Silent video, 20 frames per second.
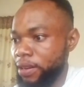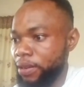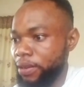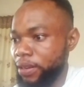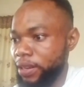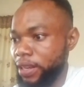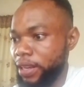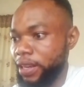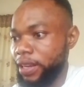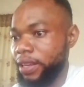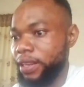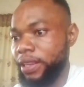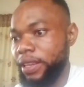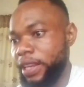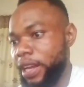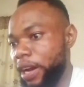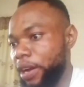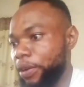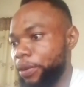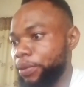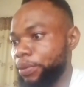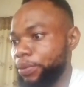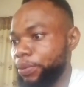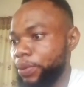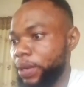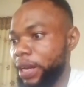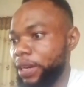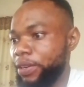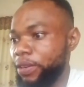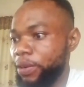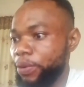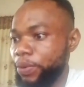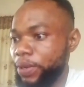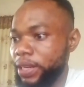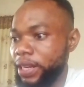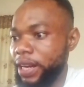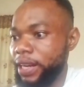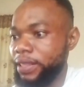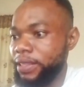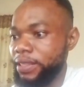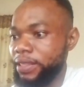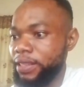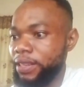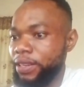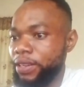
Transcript: Okay, now we are done with that.